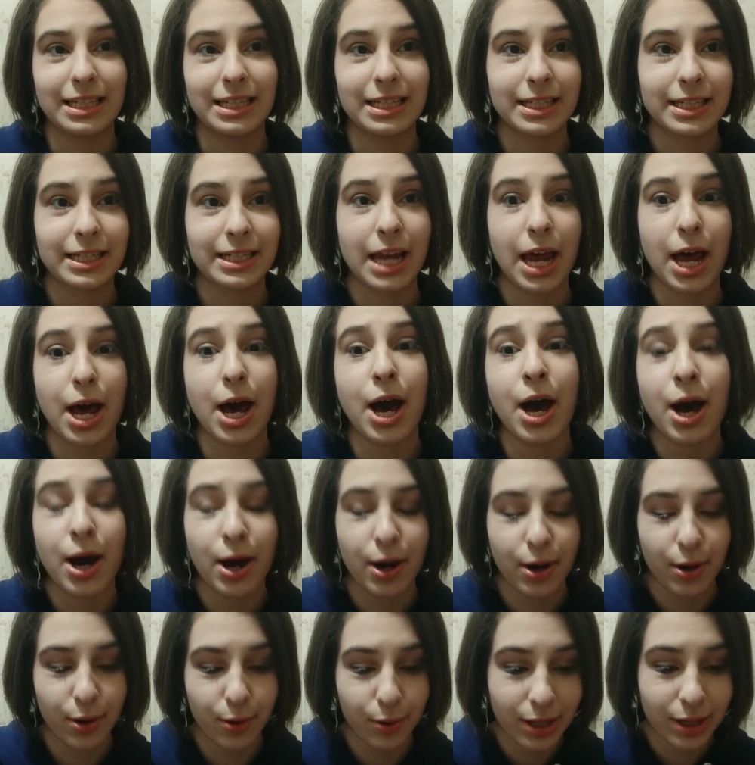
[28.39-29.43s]

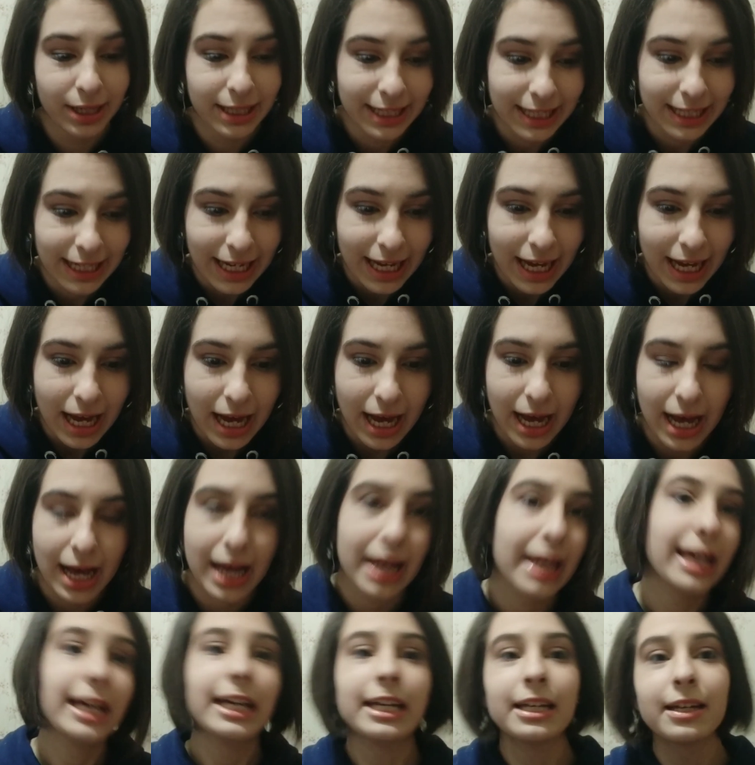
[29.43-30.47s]
So,
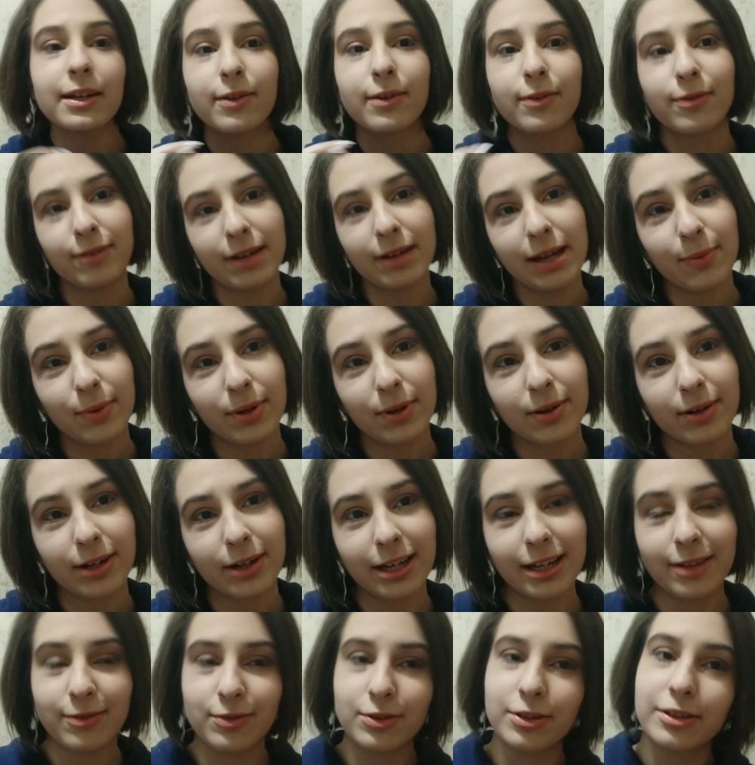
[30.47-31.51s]
in
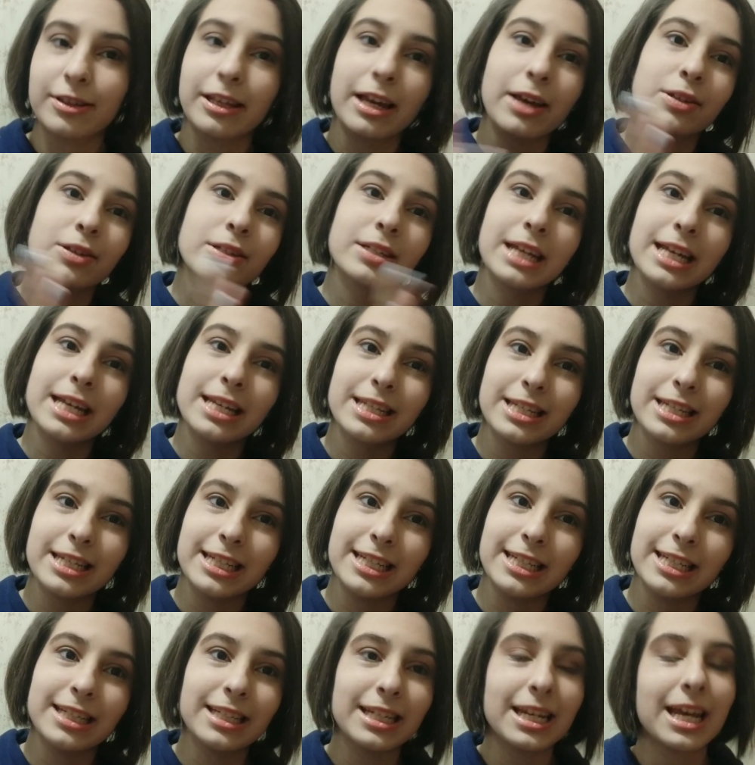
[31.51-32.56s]
February of
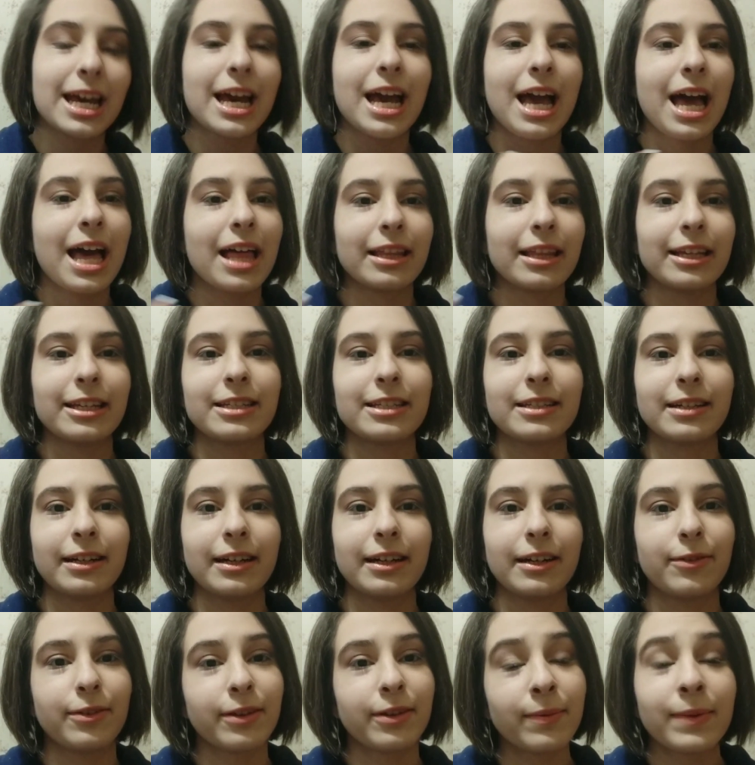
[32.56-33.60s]
2019, they
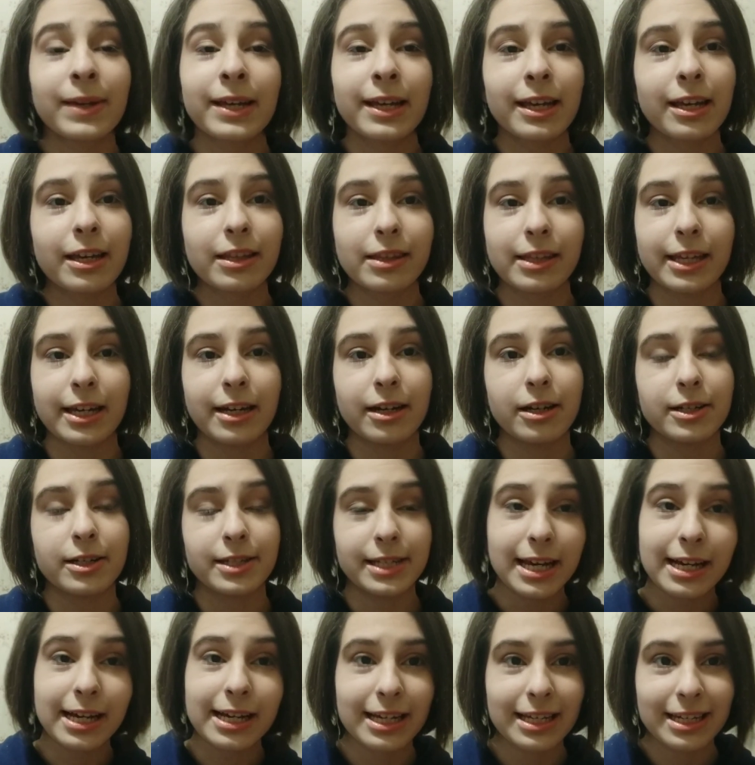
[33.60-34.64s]
started filming their
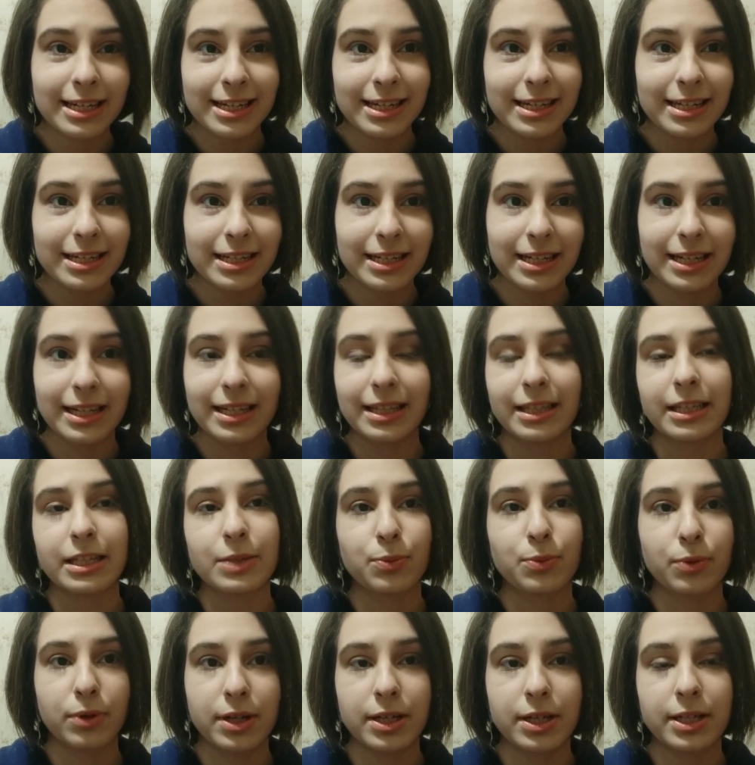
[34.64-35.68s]
second, at this
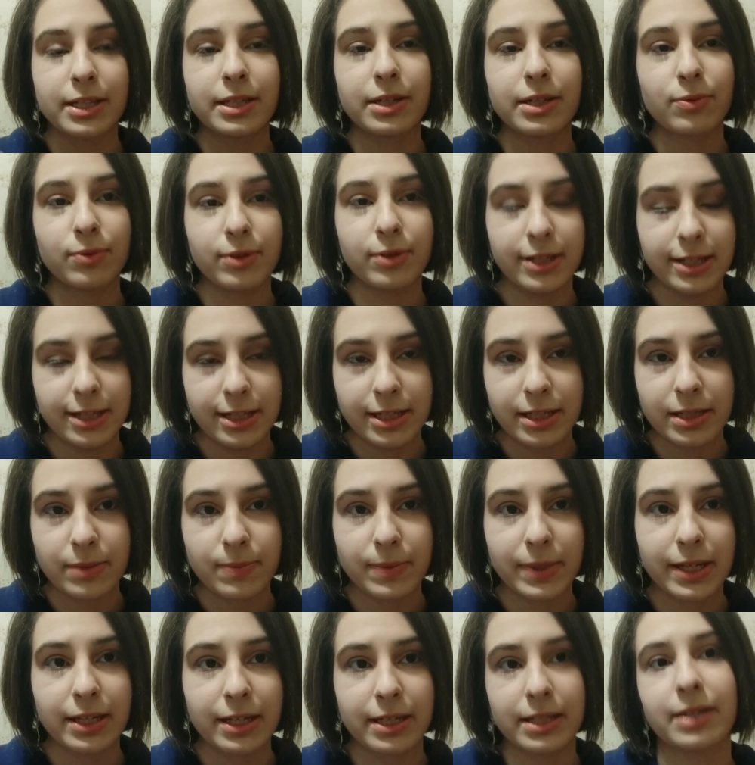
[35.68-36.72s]
point, series,
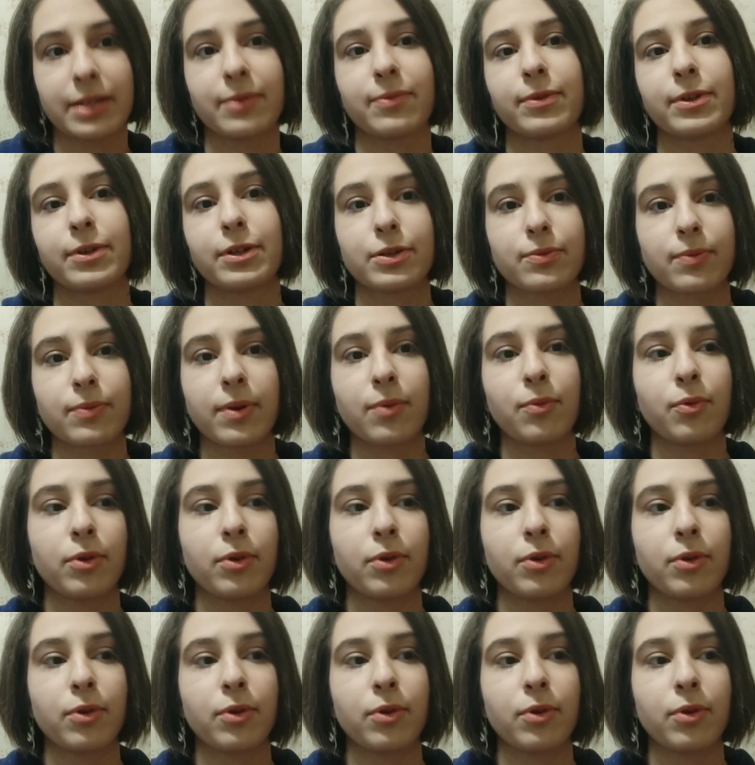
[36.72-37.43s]
because the first one